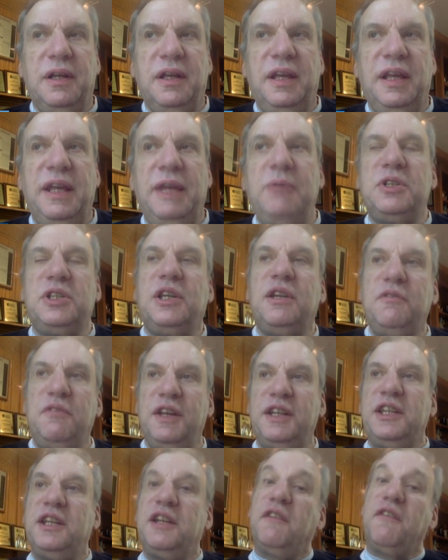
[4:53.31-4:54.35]
He was
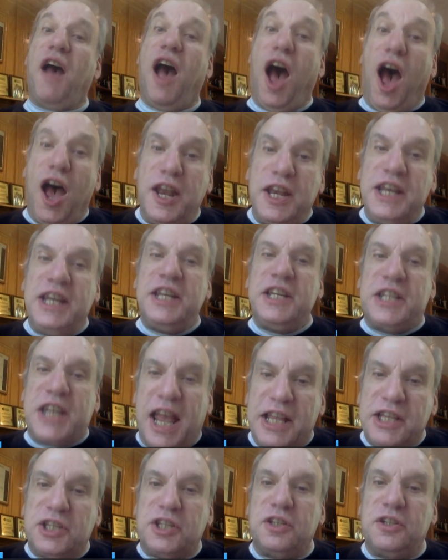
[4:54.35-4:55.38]
convicted of
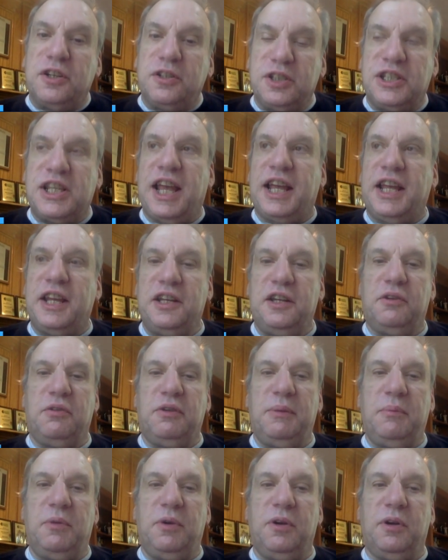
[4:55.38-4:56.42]
unintentional second
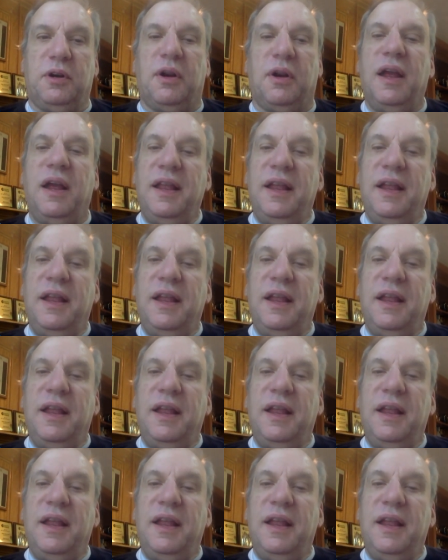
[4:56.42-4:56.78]
degree murder.